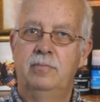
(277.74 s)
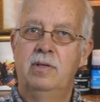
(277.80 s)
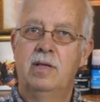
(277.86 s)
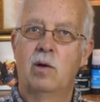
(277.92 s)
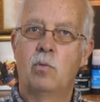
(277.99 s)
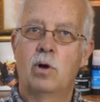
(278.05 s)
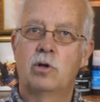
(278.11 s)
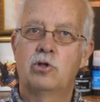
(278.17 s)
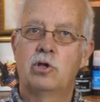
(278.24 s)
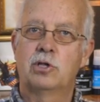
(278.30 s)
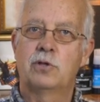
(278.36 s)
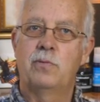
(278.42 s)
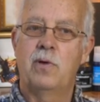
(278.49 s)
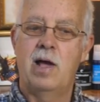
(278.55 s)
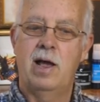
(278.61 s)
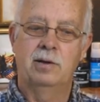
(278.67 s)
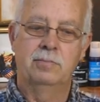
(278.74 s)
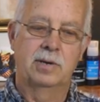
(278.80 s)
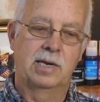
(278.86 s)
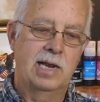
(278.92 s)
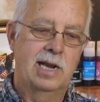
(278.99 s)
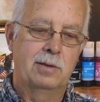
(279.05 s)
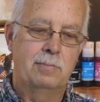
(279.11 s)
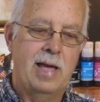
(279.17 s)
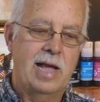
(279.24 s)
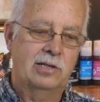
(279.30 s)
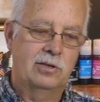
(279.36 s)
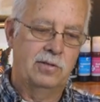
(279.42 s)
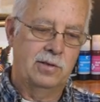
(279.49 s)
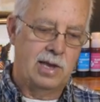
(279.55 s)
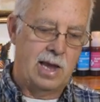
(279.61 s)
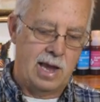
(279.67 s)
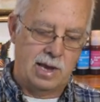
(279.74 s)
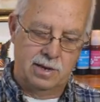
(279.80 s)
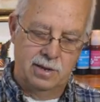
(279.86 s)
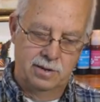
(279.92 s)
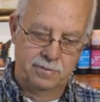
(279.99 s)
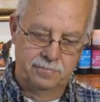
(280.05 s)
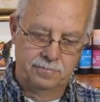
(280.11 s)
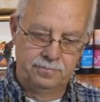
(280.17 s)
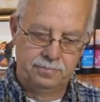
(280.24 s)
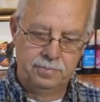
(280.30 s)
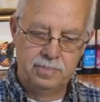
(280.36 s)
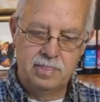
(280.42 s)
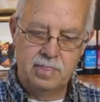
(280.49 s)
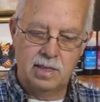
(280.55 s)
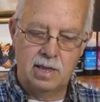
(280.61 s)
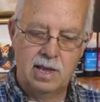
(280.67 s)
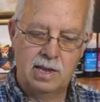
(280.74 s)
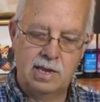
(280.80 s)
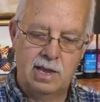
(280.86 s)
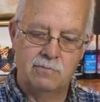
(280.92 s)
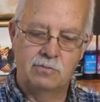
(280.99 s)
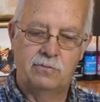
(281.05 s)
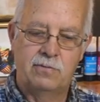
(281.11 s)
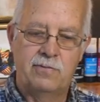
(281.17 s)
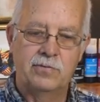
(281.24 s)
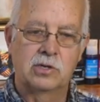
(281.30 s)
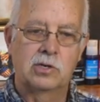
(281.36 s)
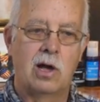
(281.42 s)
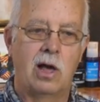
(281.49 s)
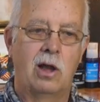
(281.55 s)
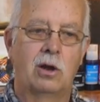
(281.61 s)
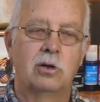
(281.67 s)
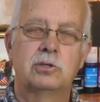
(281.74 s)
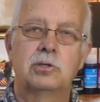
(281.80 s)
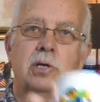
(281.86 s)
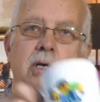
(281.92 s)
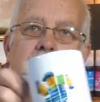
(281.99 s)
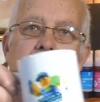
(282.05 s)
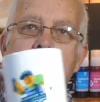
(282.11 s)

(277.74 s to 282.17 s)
it works just fine. But getting back to the ink, it gives vivid colors.